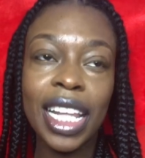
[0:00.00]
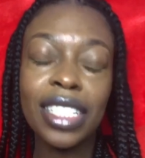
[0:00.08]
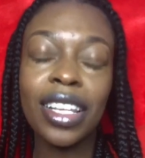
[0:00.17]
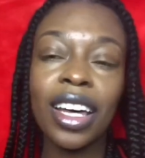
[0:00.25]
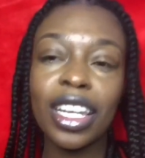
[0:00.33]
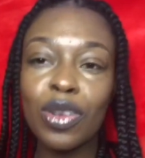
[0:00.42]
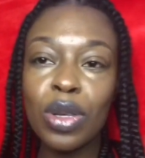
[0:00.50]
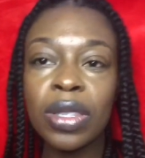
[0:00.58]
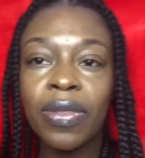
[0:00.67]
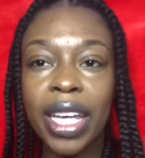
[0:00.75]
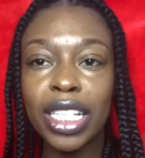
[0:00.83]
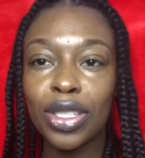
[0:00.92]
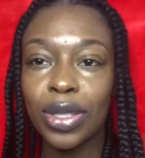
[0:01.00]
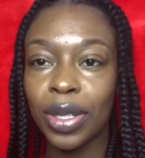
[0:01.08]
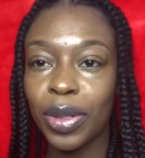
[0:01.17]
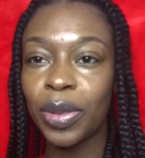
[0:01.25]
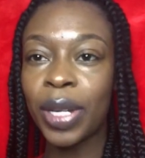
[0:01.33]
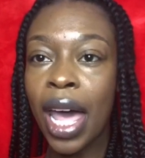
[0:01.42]
how I use
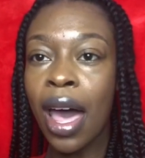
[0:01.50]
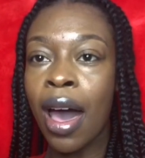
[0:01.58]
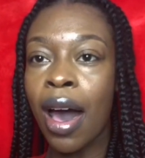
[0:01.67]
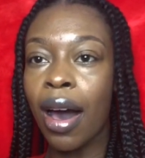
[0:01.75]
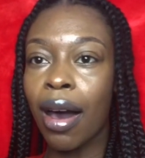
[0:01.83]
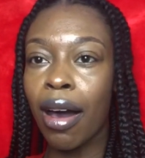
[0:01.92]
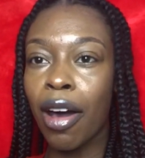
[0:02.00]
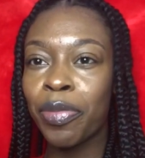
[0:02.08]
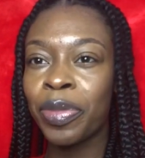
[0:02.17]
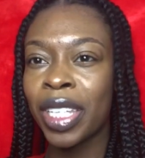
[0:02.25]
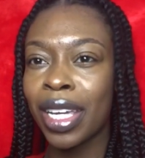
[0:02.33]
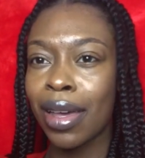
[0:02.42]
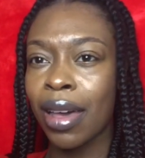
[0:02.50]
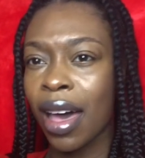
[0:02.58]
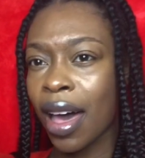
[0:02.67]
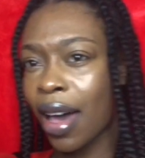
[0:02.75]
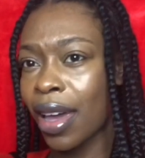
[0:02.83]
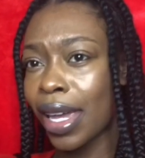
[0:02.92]
Facetune.
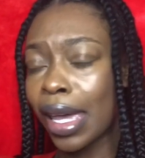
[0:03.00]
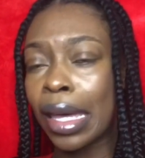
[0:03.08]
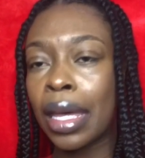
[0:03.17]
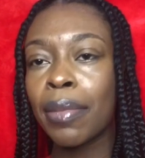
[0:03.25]
I am